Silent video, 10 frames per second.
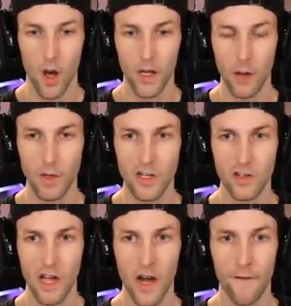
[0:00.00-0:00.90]
Okay, we
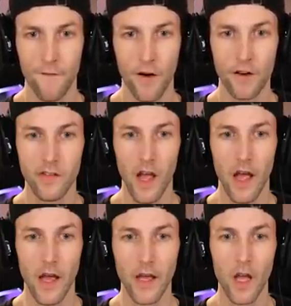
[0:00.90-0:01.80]
just got our first
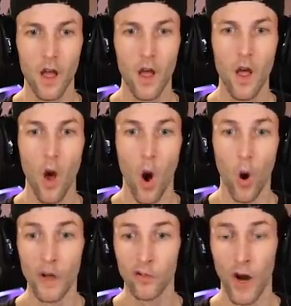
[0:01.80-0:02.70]
egg.
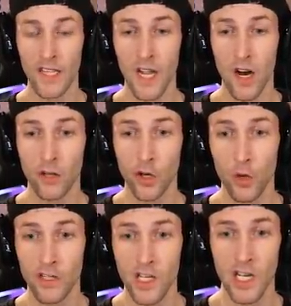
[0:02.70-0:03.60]
Oh, he's right there,
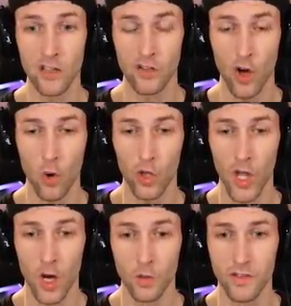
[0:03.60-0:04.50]
dude! He's getting so
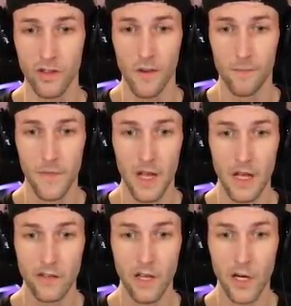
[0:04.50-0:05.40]
close!
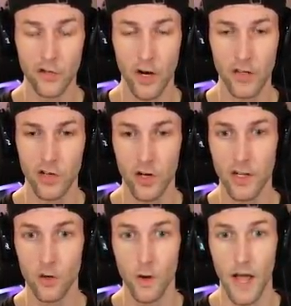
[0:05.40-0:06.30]
He's gonna try to turn
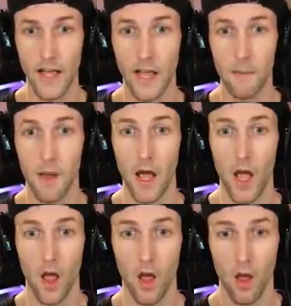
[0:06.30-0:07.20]
into an egg, I
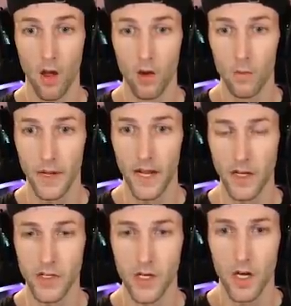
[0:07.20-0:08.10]
bet. Oh, my
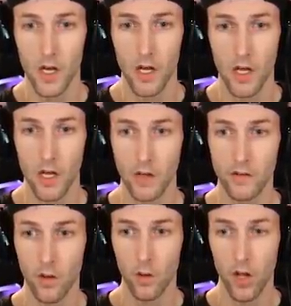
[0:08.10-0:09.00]
gosh.
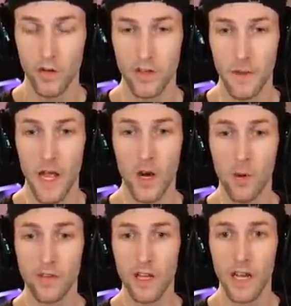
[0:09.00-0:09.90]
He's so close to me.
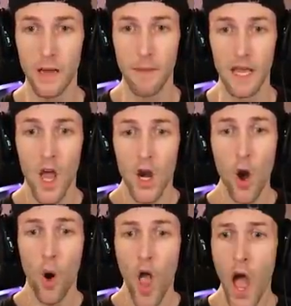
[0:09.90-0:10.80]
No, he's gonna get me.
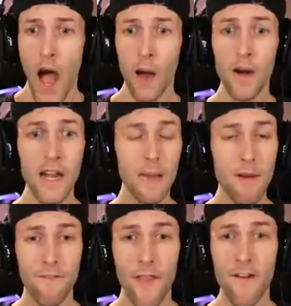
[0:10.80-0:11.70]
No! How did he get
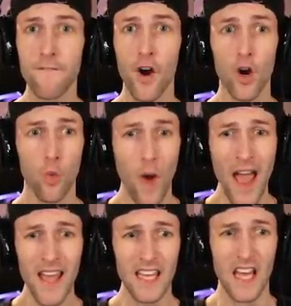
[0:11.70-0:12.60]
me from that far
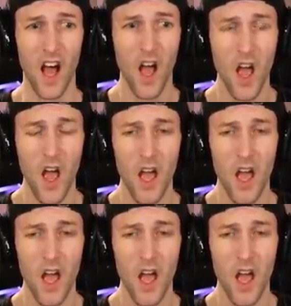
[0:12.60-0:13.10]
away?